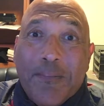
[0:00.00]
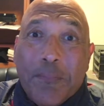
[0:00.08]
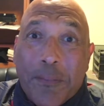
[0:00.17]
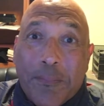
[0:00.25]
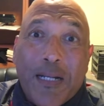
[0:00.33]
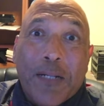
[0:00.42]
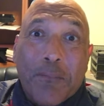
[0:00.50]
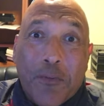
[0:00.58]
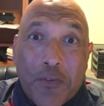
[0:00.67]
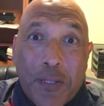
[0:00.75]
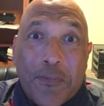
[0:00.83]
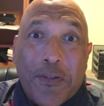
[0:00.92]
put me on
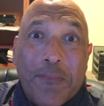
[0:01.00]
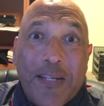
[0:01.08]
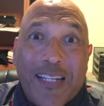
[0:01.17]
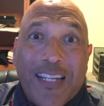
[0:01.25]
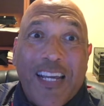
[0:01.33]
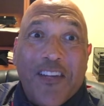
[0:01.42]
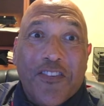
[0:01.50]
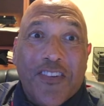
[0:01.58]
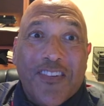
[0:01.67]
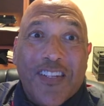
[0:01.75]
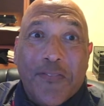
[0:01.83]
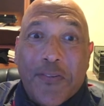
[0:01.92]
prescription
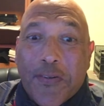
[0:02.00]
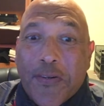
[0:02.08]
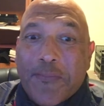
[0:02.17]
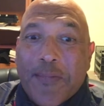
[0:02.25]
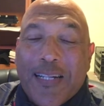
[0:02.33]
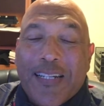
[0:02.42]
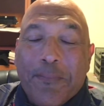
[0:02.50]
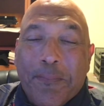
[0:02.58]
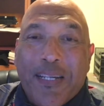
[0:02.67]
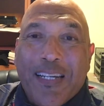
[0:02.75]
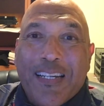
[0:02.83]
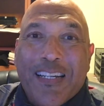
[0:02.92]
medications, even though I'm not a
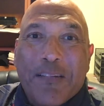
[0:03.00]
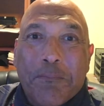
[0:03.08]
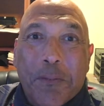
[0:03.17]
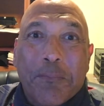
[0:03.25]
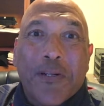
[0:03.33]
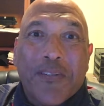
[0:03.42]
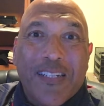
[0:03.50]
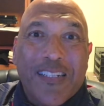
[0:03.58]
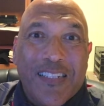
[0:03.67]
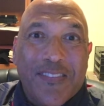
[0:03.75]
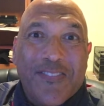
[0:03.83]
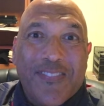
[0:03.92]
big proponent
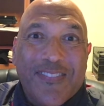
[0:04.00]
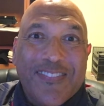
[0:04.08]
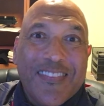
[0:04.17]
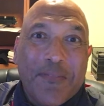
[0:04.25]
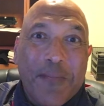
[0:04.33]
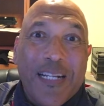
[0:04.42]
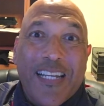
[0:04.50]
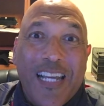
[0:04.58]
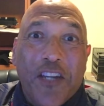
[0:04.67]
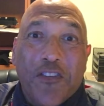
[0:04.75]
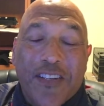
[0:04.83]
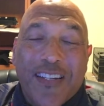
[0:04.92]
of
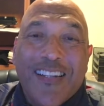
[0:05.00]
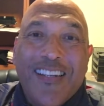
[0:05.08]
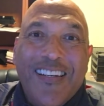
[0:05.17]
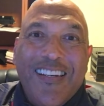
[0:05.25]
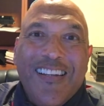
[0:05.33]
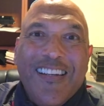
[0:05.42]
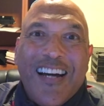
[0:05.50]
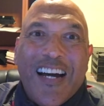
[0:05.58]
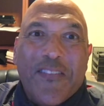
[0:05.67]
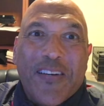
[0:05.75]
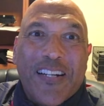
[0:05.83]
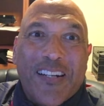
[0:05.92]
medication.
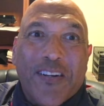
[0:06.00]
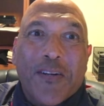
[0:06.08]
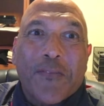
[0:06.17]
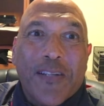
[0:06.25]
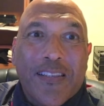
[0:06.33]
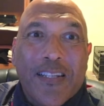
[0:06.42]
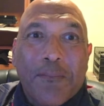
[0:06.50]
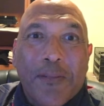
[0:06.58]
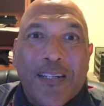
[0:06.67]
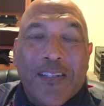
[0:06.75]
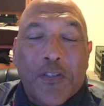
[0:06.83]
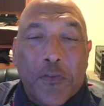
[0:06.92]
I went along with it
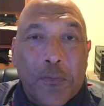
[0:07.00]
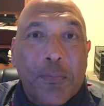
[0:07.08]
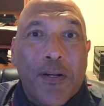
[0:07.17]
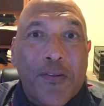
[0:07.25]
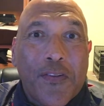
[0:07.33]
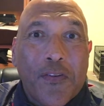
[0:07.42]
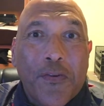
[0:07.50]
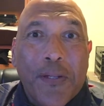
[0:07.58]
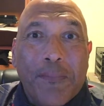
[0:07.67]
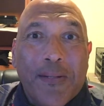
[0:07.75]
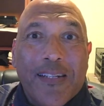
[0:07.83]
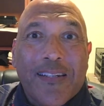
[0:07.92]
because it was part of the
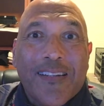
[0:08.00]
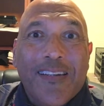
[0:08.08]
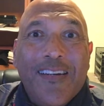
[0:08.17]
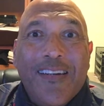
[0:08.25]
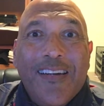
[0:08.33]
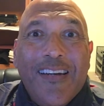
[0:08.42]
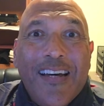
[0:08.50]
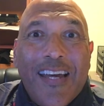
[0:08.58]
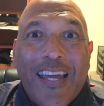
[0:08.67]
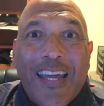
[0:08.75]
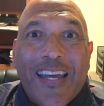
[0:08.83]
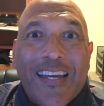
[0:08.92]
treatment.
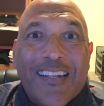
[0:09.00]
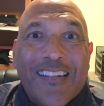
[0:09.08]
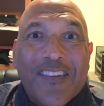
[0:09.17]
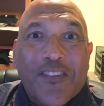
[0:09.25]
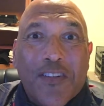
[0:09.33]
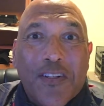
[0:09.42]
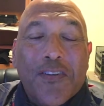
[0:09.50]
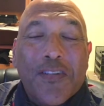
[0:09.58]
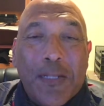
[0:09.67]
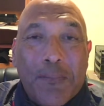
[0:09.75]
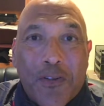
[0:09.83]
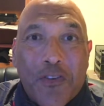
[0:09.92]
And
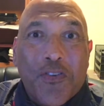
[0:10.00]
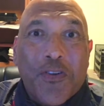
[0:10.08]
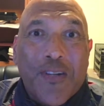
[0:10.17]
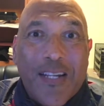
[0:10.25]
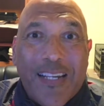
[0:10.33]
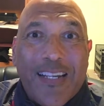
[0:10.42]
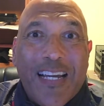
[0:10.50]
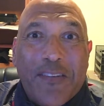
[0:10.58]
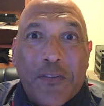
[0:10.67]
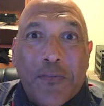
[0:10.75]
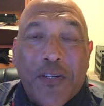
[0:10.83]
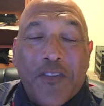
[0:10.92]
slowly but surely,
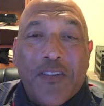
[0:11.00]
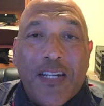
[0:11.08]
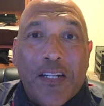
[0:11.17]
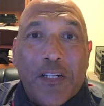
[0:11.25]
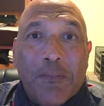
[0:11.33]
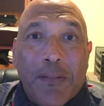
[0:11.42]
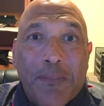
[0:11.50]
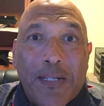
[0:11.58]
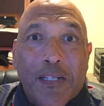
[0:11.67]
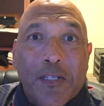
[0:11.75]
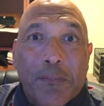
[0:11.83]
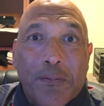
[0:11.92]
after reaching out to my
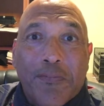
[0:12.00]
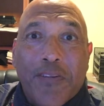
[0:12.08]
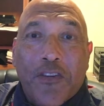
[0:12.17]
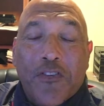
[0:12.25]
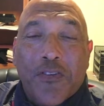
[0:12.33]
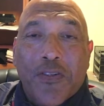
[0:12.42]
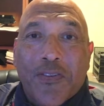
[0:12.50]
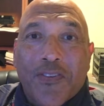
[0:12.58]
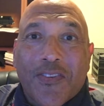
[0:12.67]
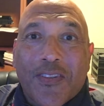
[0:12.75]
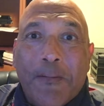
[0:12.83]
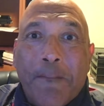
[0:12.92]
medical
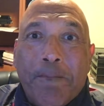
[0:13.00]
professionals,